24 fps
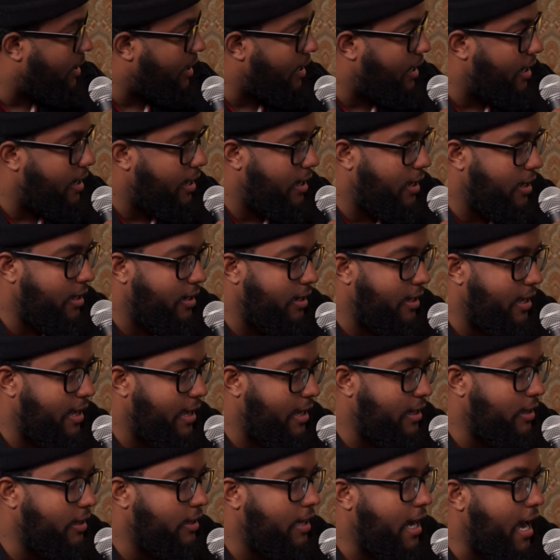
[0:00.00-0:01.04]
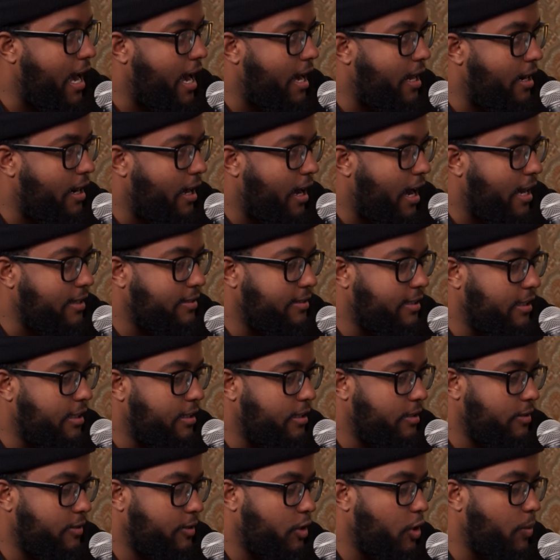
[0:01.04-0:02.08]
and in that i see it
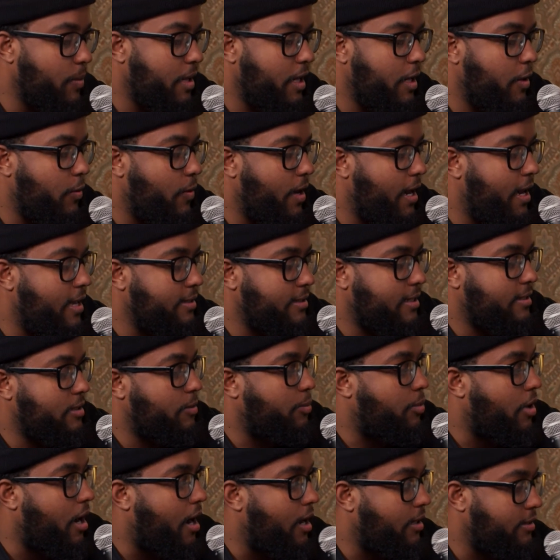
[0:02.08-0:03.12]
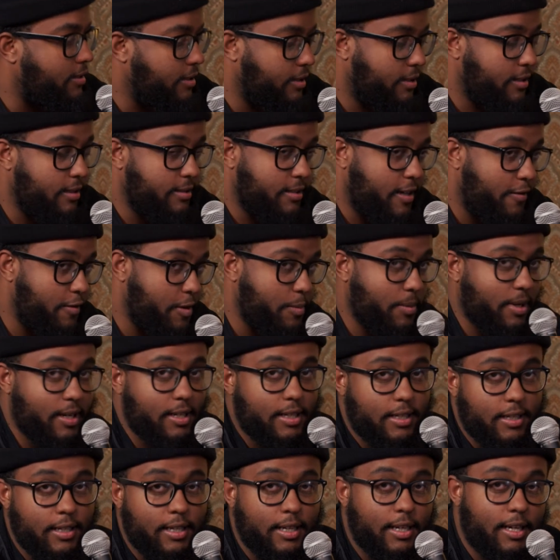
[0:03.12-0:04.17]
in so many ways as a proxy because
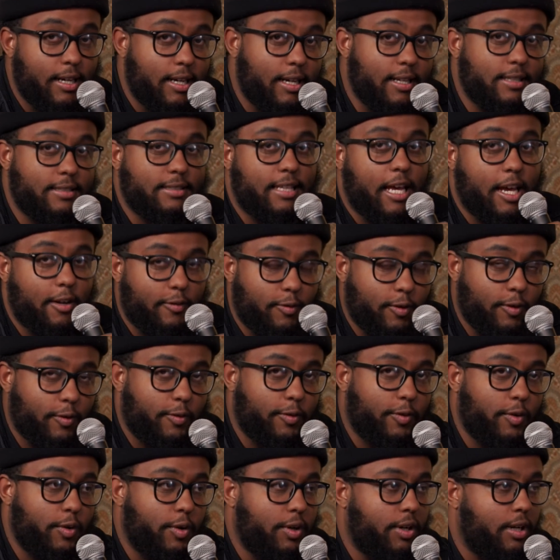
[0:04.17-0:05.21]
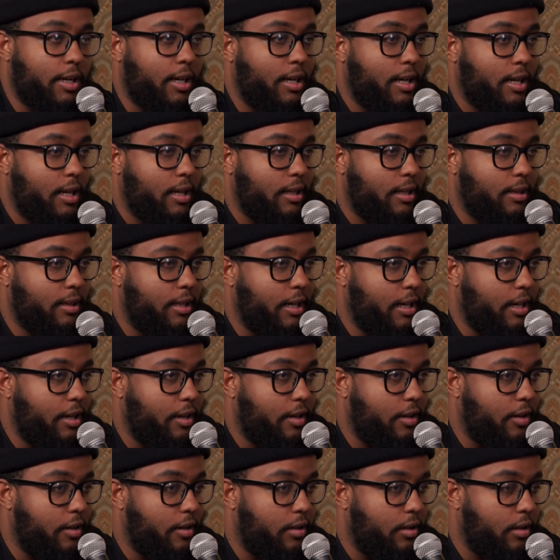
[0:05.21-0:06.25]
everybody is thankful for
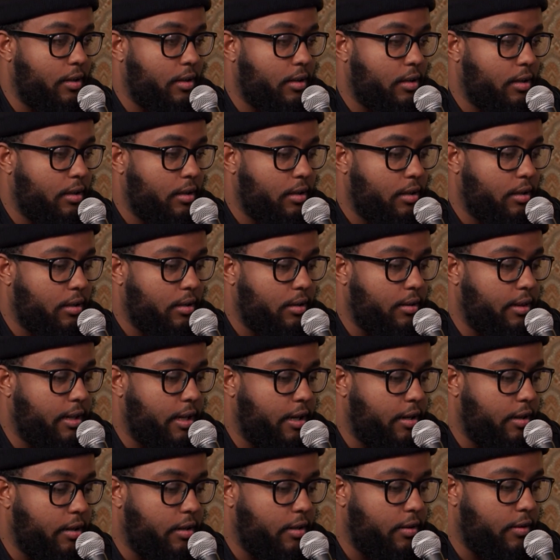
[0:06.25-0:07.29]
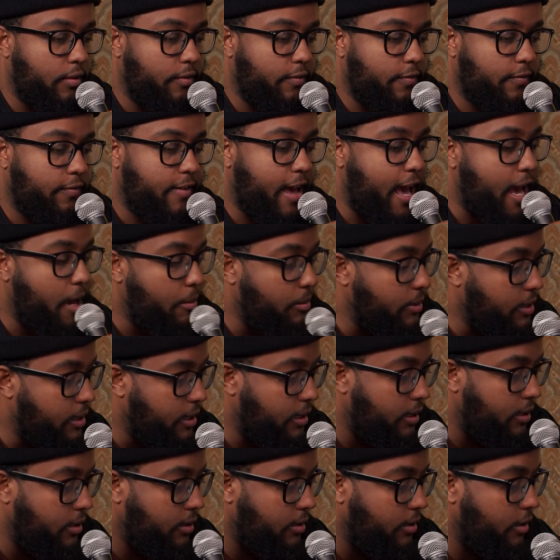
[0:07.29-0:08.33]
their their
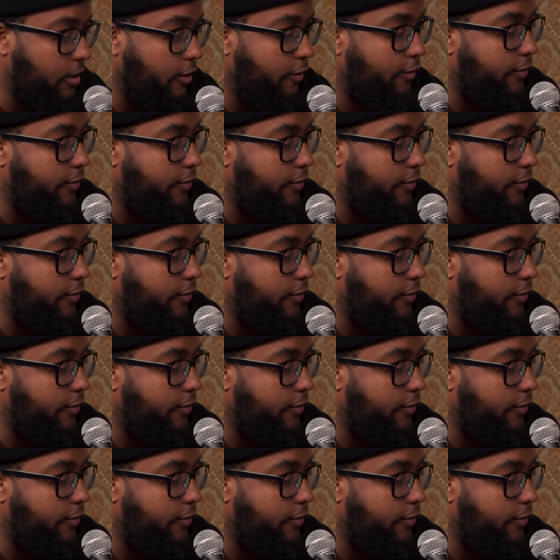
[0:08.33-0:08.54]
family their